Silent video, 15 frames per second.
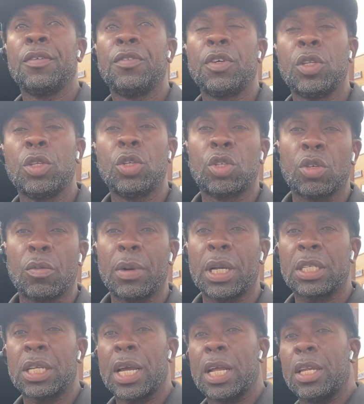If you're new to
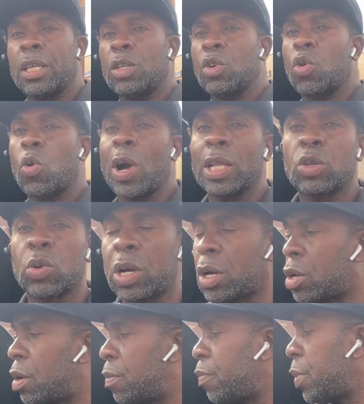my channel, you're quite
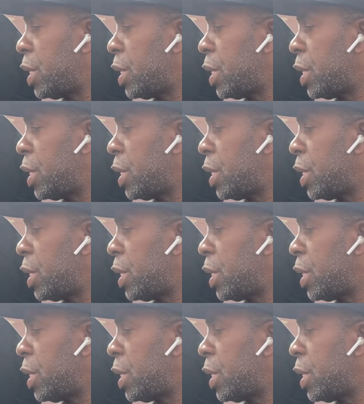welcome.